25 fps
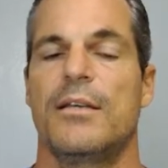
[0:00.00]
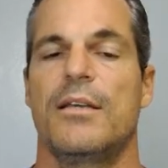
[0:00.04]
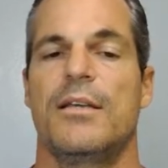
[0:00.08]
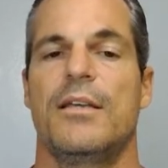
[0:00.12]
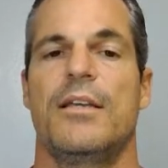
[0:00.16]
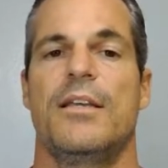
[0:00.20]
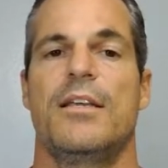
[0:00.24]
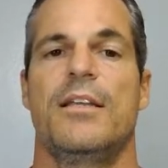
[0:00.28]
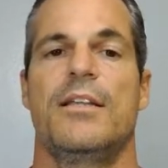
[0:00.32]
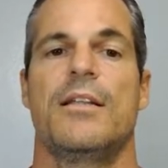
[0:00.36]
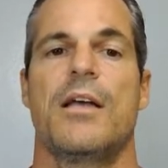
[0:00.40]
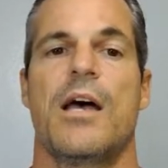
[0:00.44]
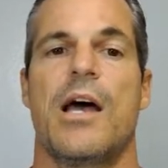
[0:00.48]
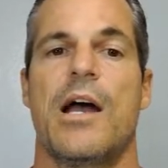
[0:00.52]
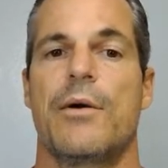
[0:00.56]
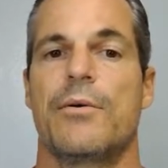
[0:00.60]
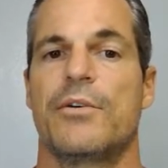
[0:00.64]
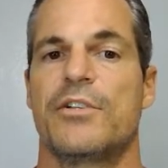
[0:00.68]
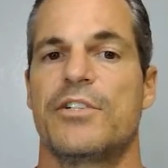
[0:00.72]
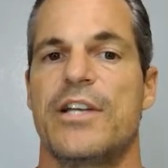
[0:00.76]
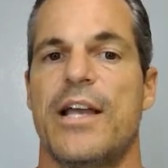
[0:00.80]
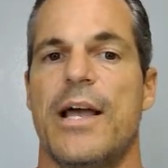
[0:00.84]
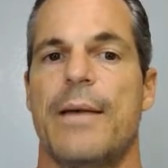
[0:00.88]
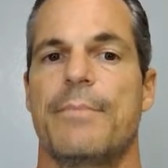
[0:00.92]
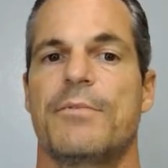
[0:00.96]
In our
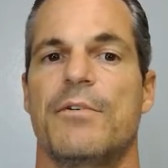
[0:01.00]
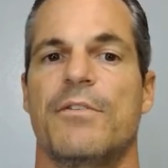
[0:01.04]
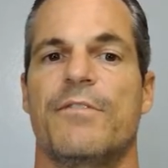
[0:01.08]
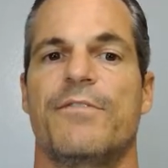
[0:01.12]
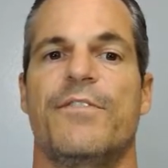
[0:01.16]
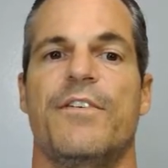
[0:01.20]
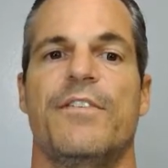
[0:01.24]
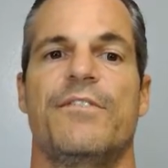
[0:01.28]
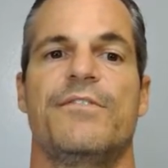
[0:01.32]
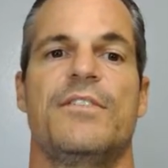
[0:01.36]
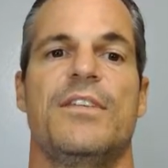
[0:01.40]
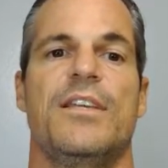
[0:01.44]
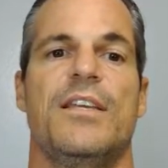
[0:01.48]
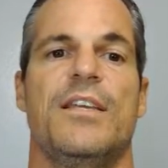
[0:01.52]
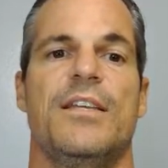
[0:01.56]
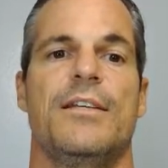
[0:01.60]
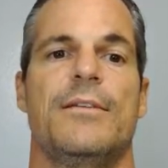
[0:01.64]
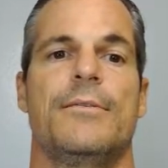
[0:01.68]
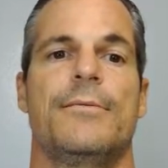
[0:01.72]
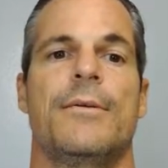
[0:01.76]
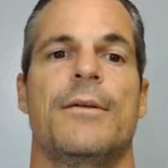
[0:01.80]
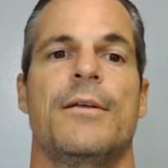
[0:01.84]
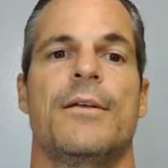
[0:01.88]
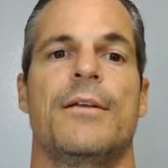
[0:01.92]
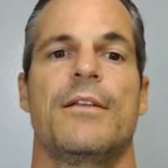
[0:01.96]
chapter fifteen,
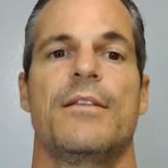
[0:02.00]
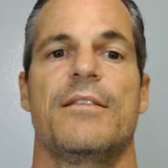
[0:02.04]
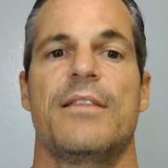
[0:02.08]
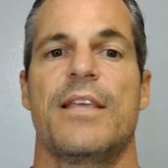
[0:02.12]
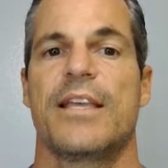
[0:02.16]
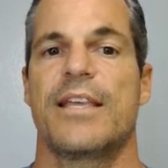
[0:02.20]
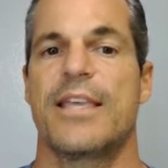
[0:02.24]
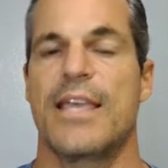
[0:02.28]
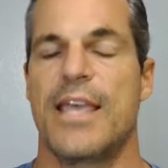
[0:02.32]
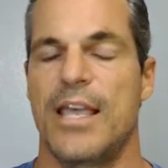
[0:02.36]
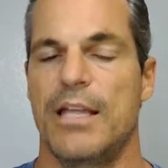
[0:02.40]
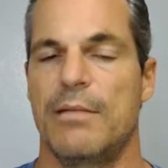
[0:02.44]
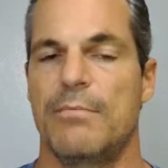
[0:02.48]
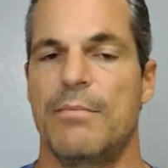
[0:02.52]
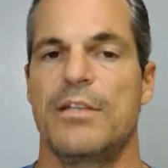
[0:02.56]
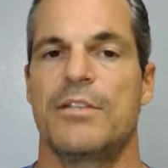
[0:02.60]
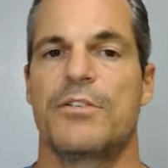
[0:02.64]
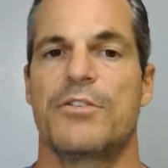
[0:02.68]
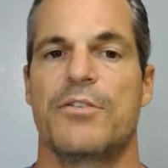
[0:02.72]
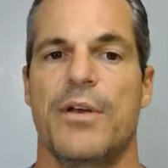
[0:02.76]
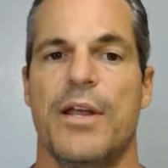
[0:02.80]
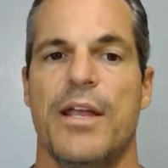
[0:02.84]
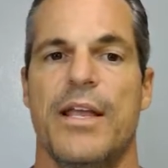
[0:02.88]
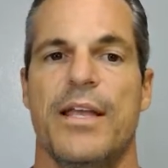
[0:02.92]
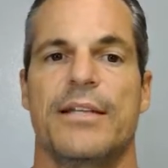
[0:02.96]
they can be
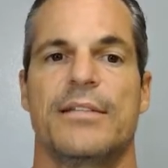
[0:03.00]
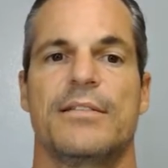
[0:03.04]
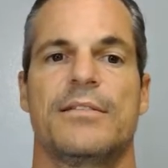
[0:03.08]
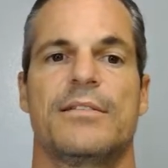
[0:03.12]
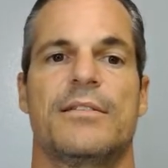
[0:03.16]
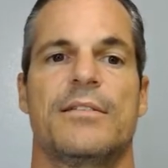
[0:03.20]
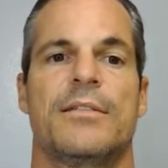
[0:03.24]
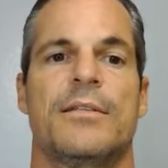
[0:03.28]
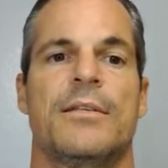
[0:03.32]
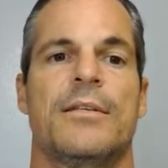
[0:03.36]
trans.